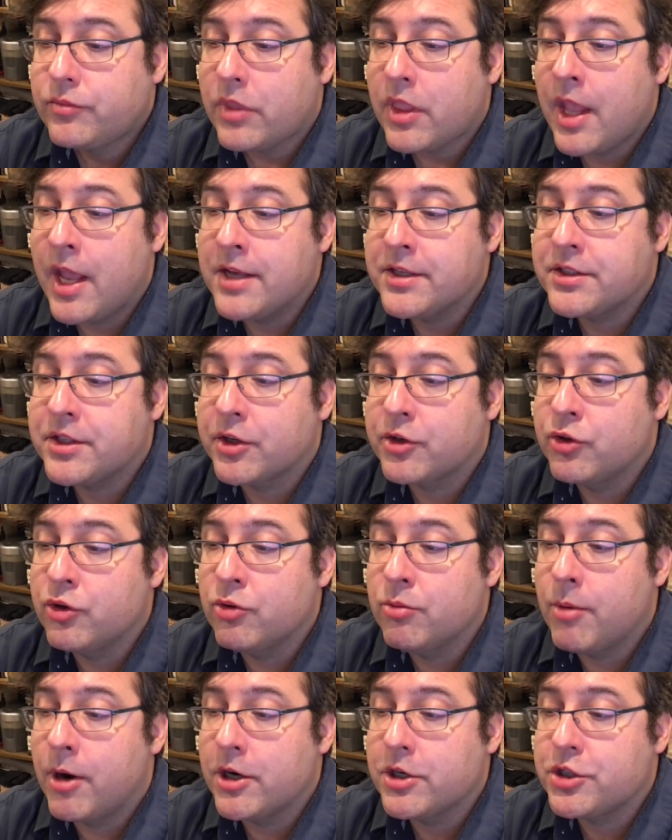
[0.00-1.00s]
As the crew
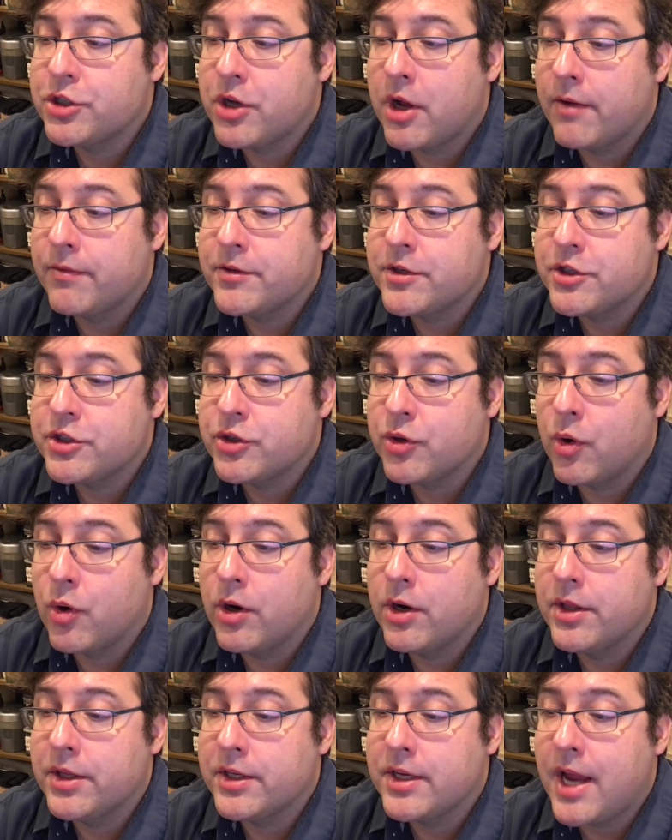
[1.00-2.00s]
marched off to shore
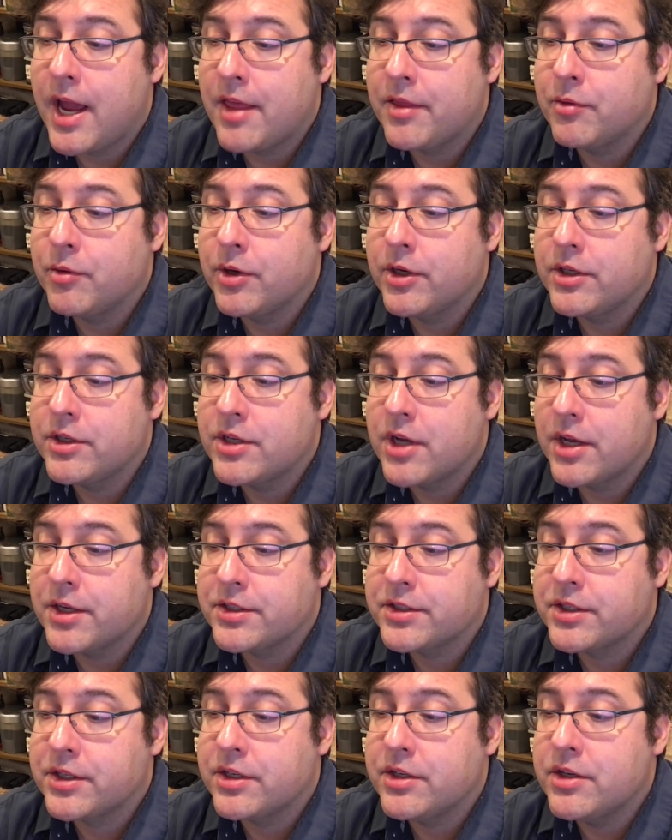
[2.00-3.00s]
in the gathering
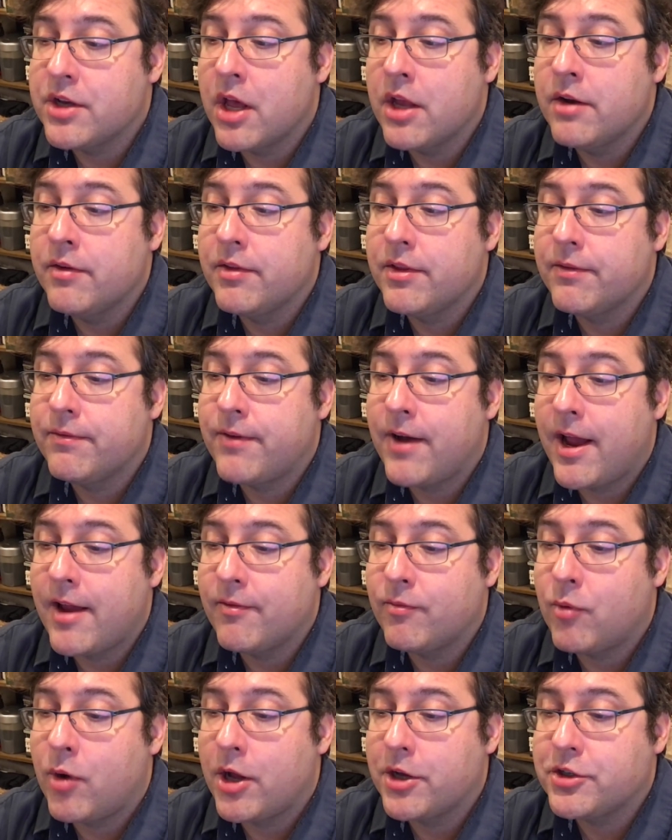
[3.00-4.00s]
dusk, none of the
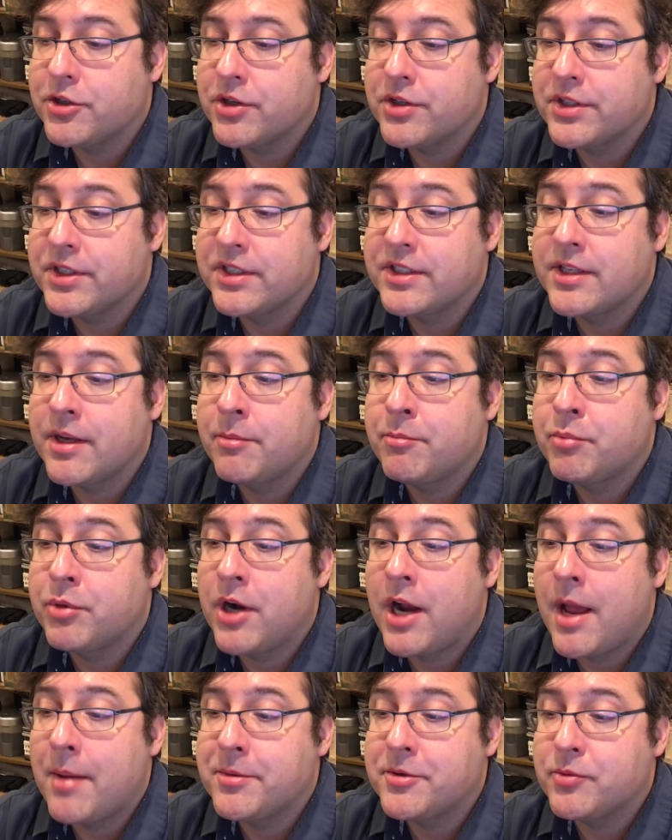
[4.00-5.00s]
5 watchers, except
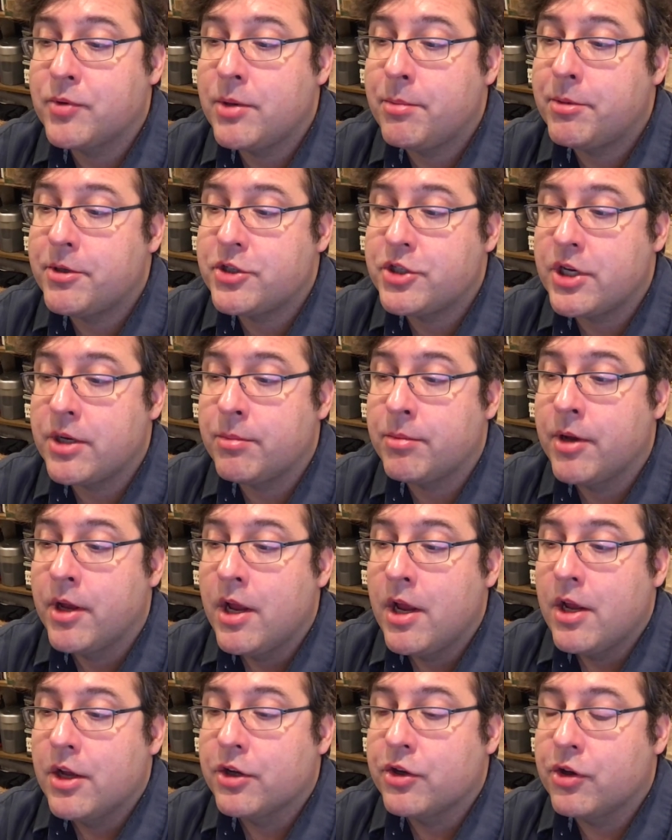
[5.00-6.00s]
perhaps Reepicheep,
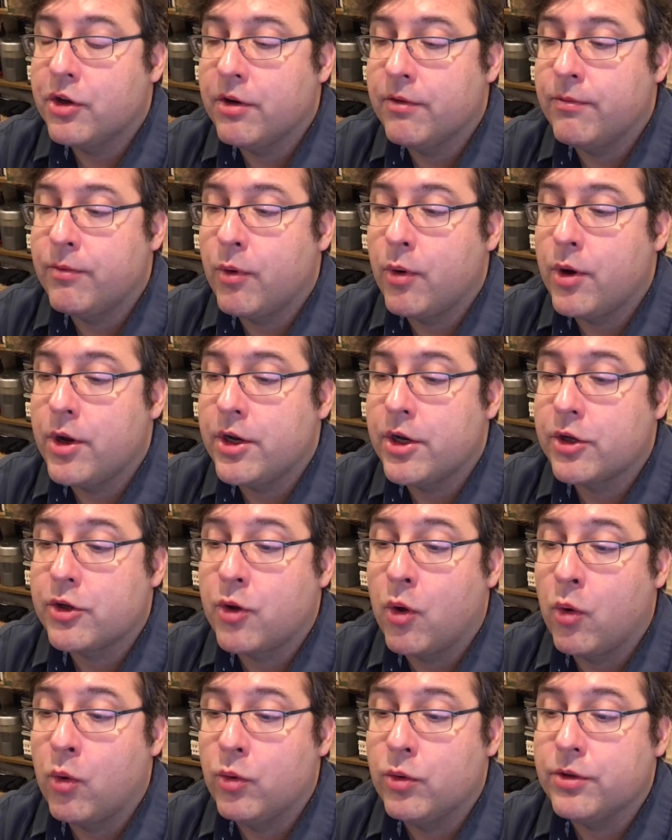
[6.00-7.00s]
could avoid a
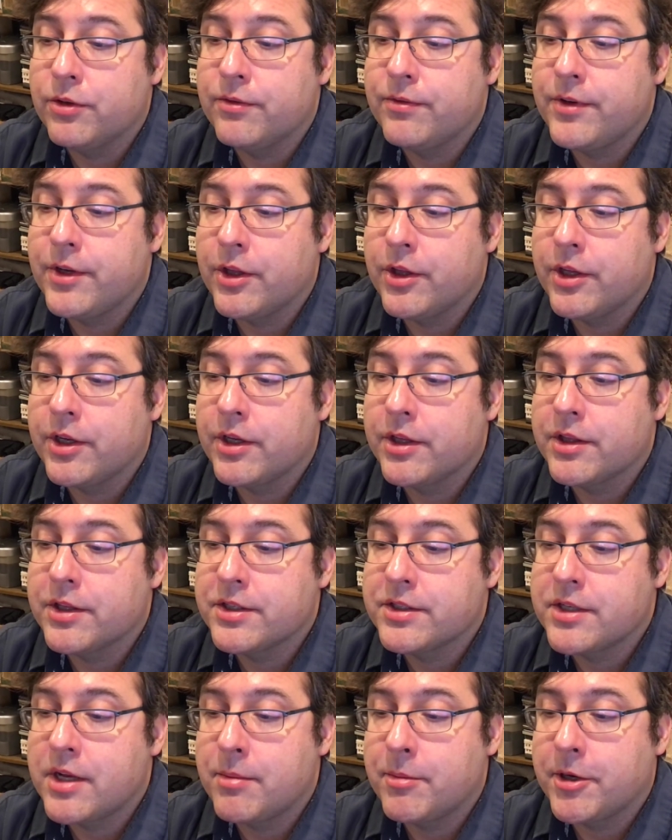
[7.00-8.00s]
cold feeling in the
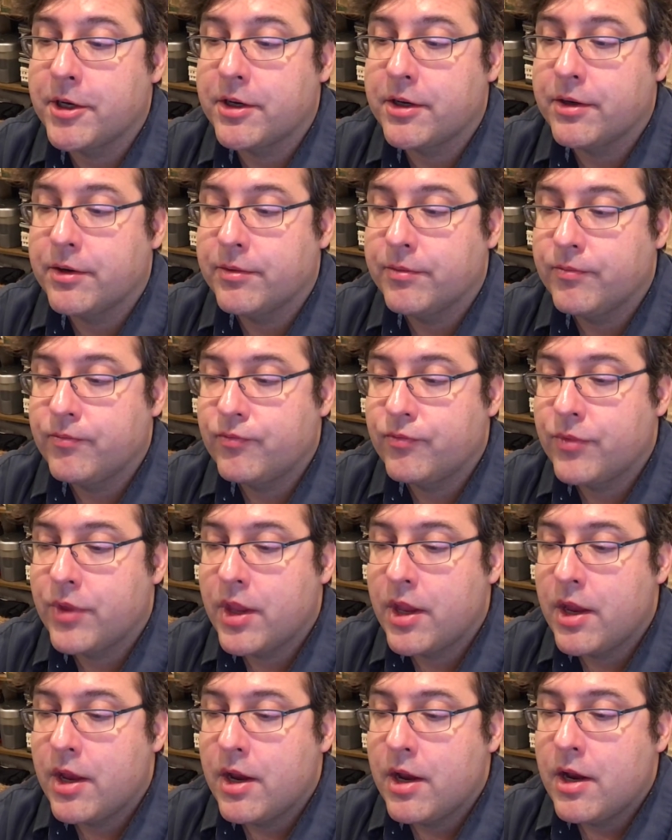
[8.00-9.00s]
stomach.
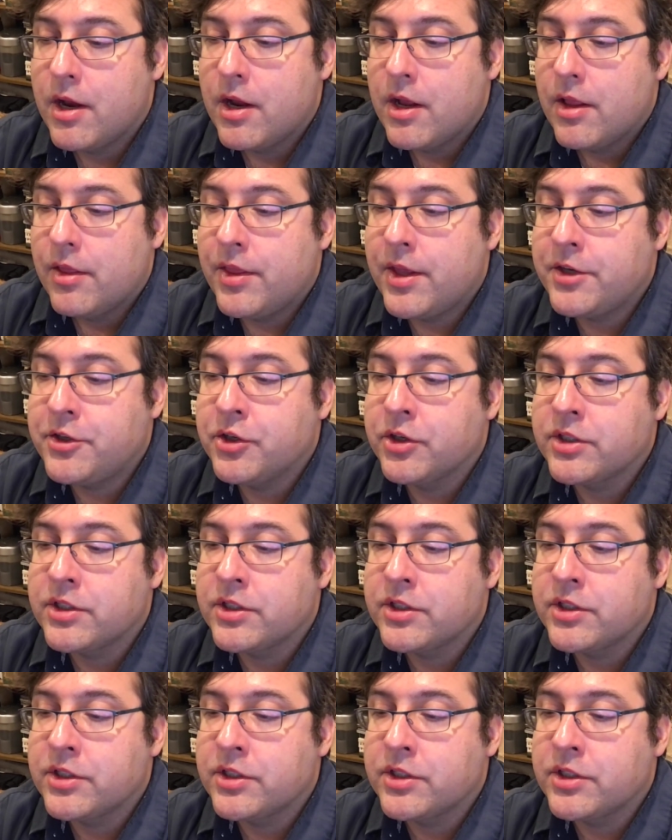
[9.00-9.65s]
They took